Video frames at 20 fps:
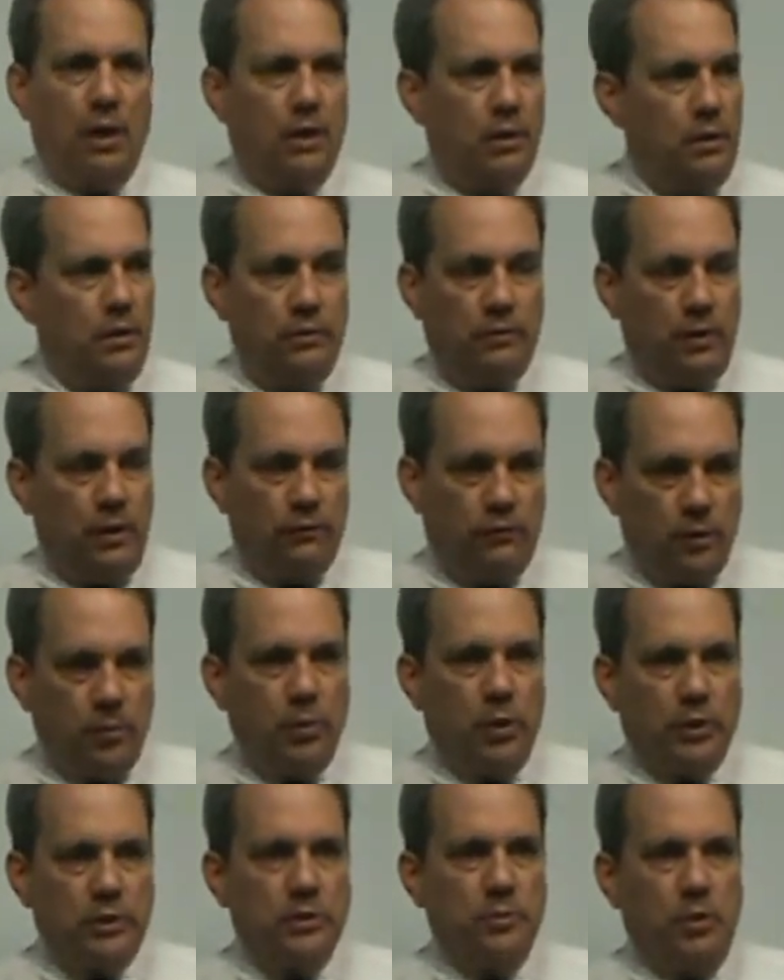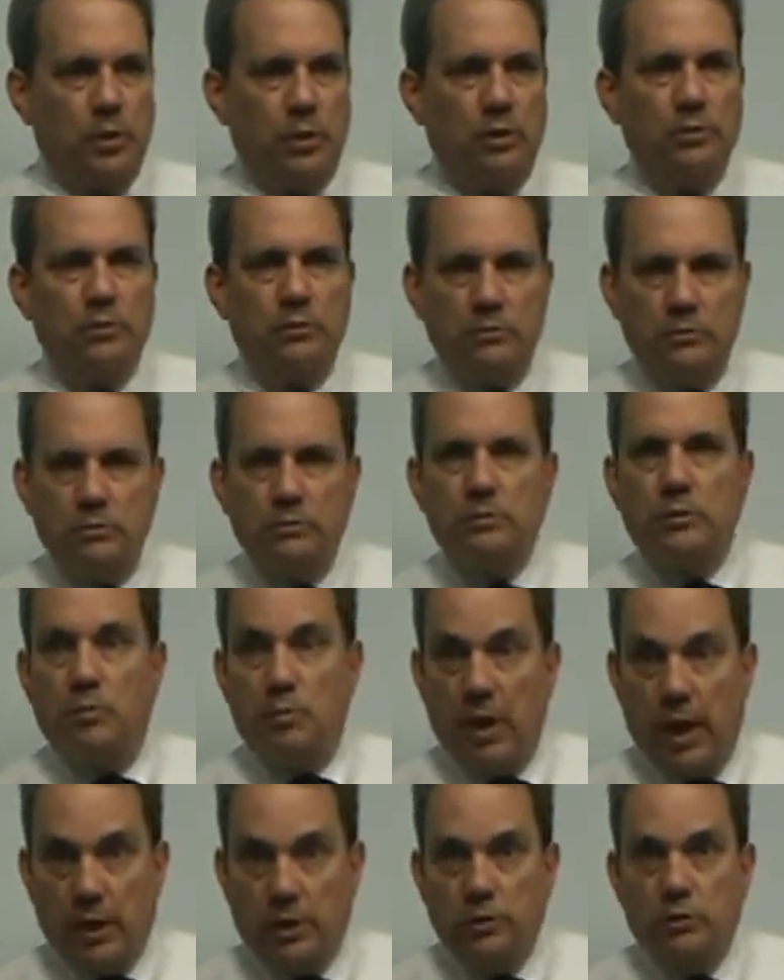if the principal, the
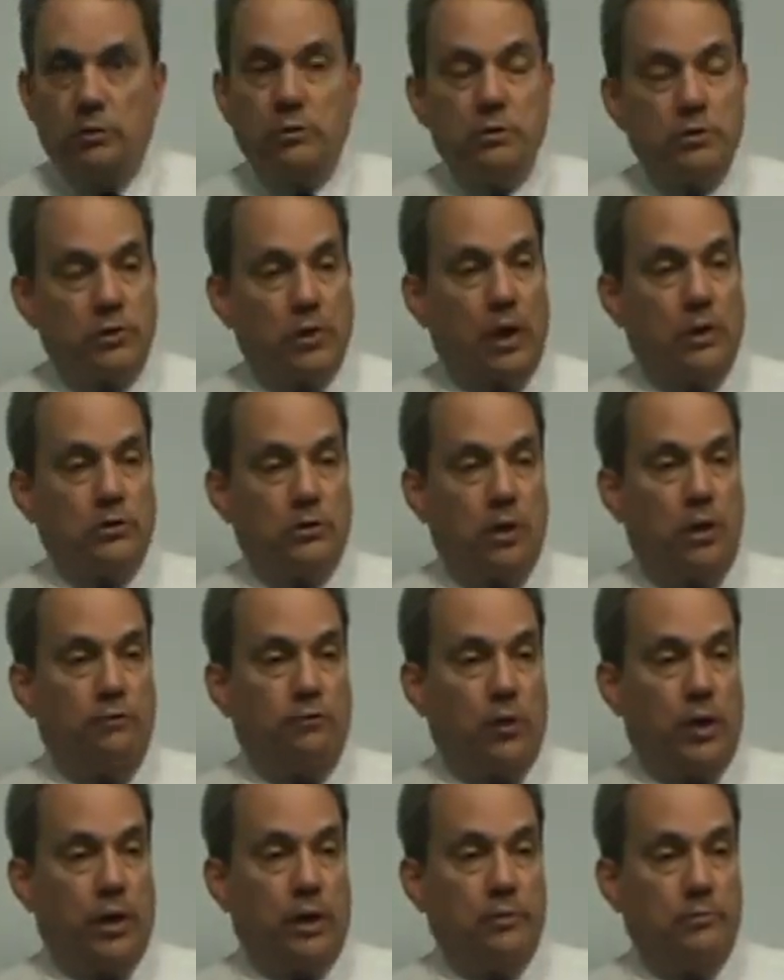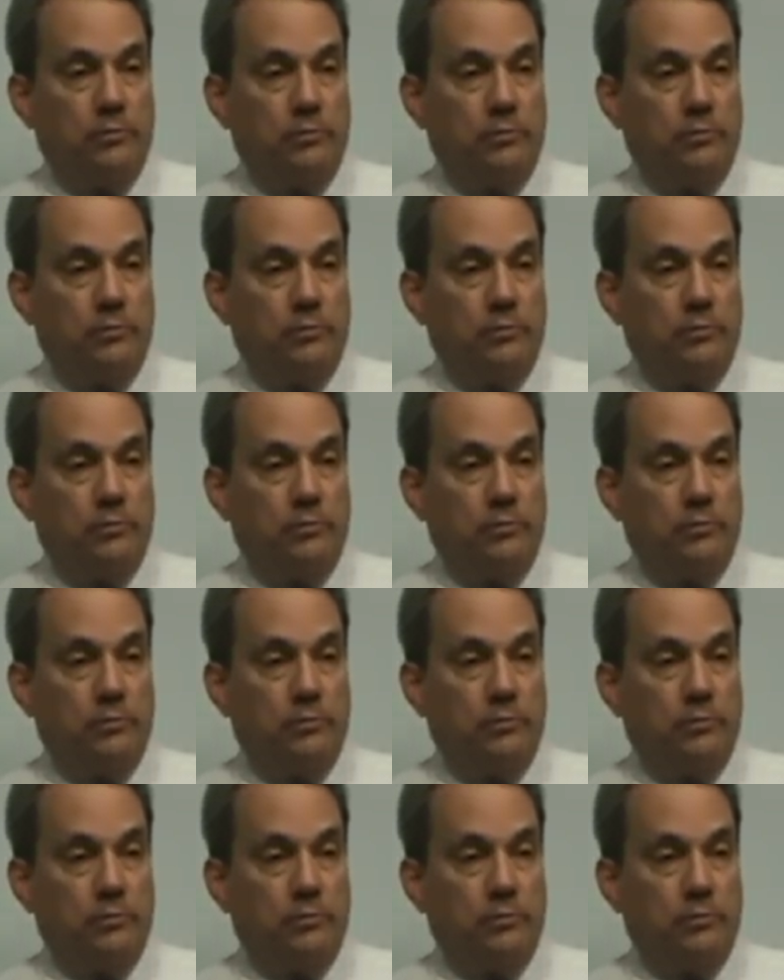manager, signs off on it.